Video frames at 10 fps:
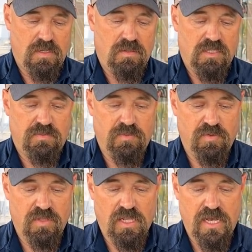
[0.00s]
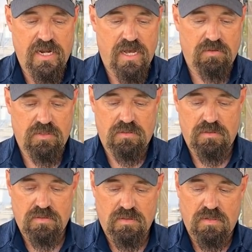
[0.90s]
smooth the line out,
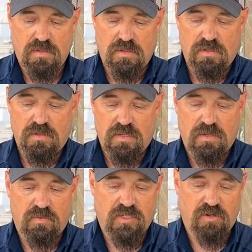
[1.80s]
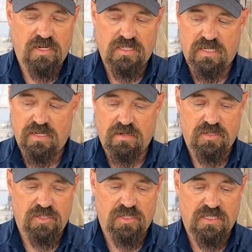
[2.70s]
and what's crazy here
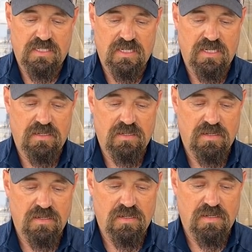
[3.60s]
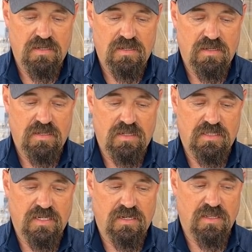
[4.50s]
is you can see
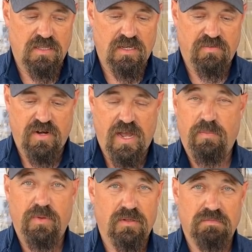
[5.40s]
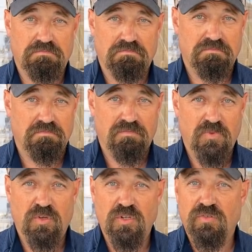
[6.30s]
it's like nothing ever happened.
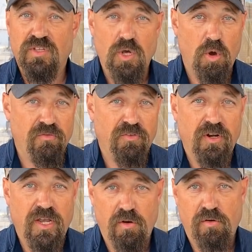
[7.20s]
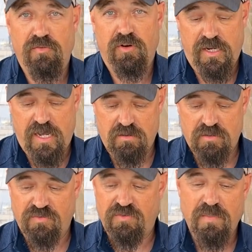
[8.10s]
You can do this over and over again.
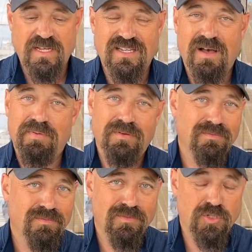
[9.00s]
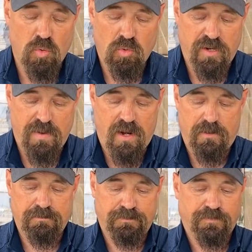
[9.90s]
So if you mess up, don't worry about it.
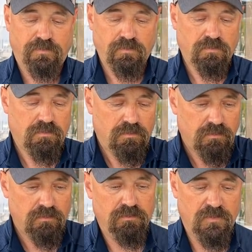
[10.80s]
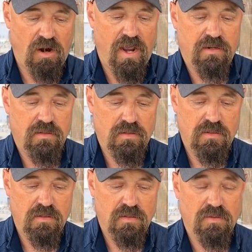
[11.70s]
All right,
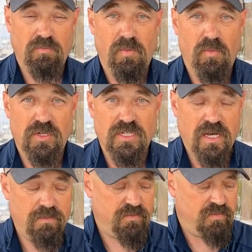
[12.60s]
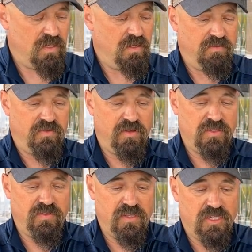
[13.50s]
one more time. For those
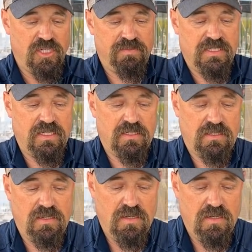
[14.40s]
of you in the cheap seats,